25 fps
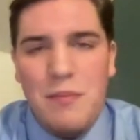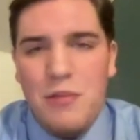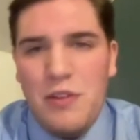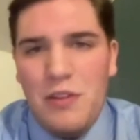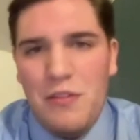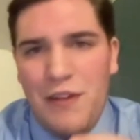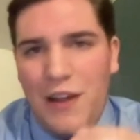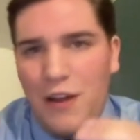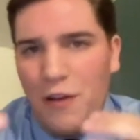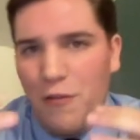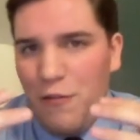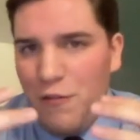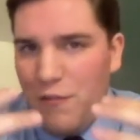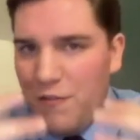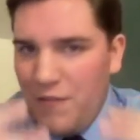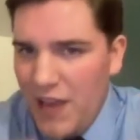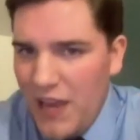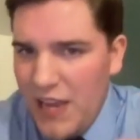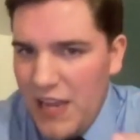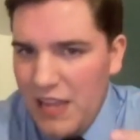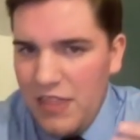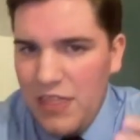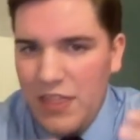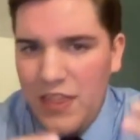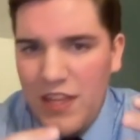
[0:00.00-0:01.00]
of how
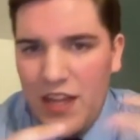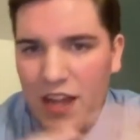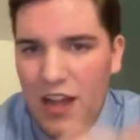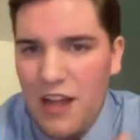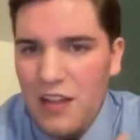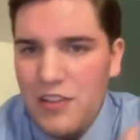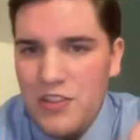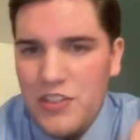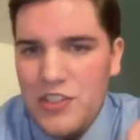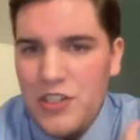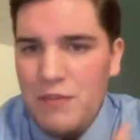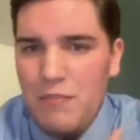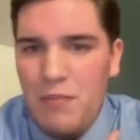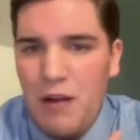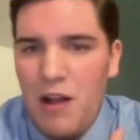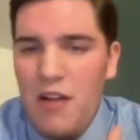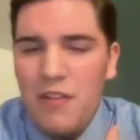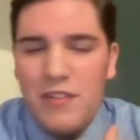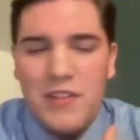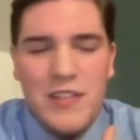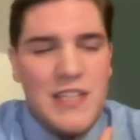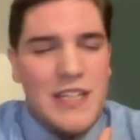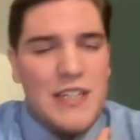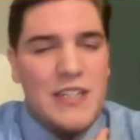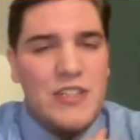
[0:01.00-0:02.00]
faith, theology, and
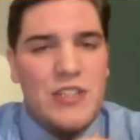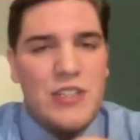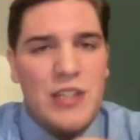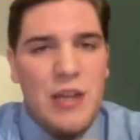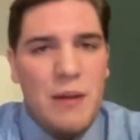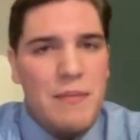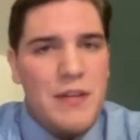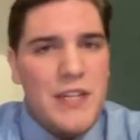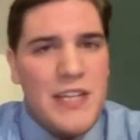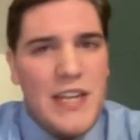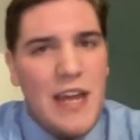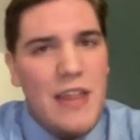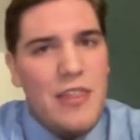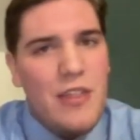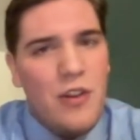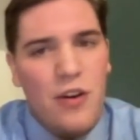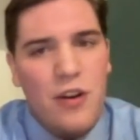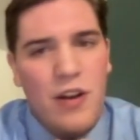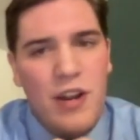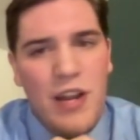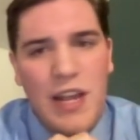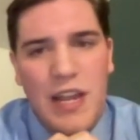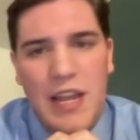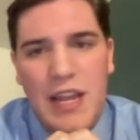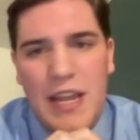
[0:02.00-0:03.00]
politics come
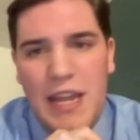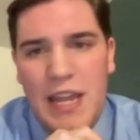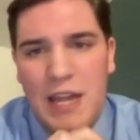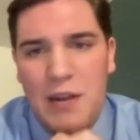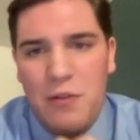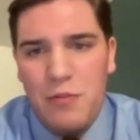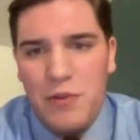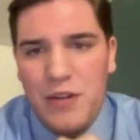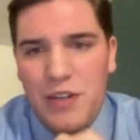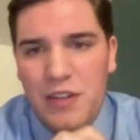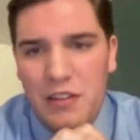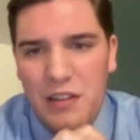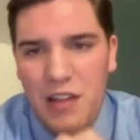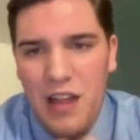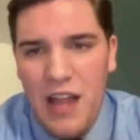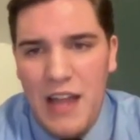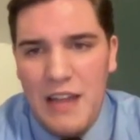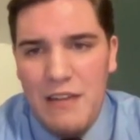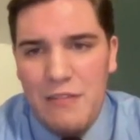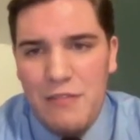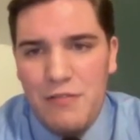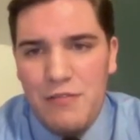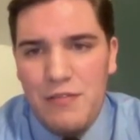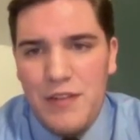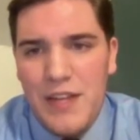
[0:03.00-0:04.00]
together in real
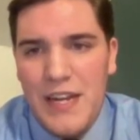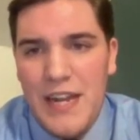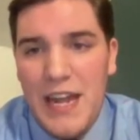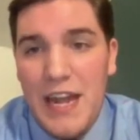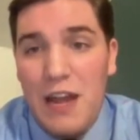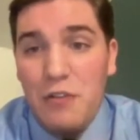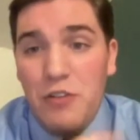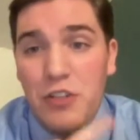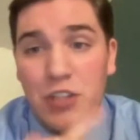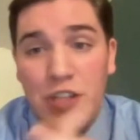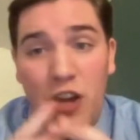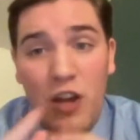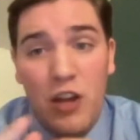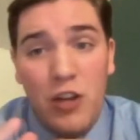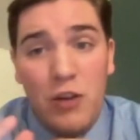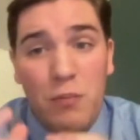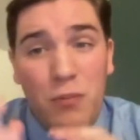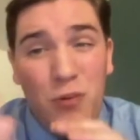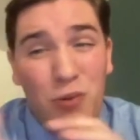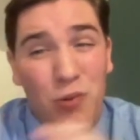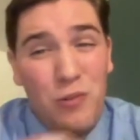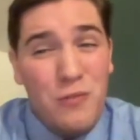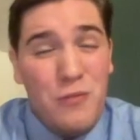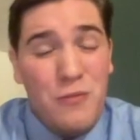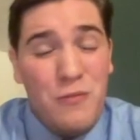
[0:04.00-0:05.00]
life, and how young,
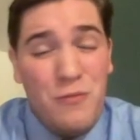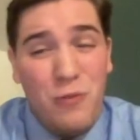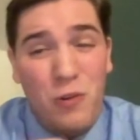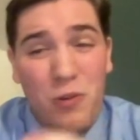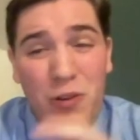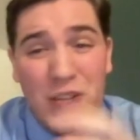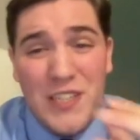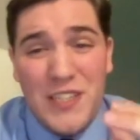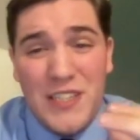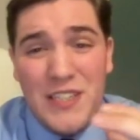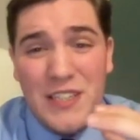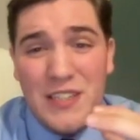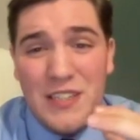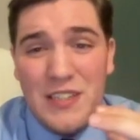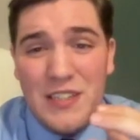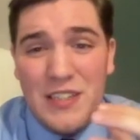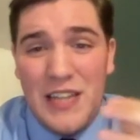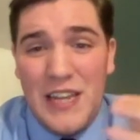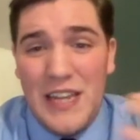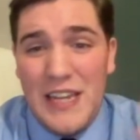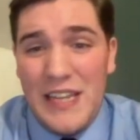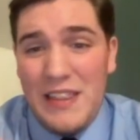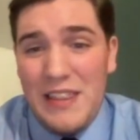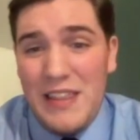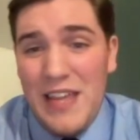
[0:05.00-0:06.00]
bold voices
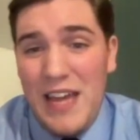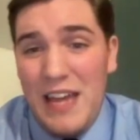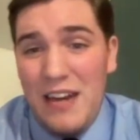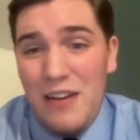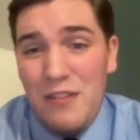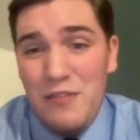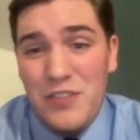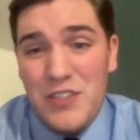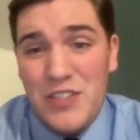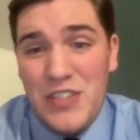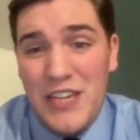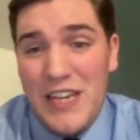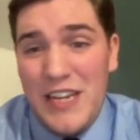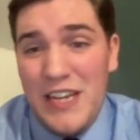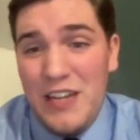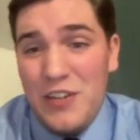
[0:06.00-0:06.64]
like that of, say, a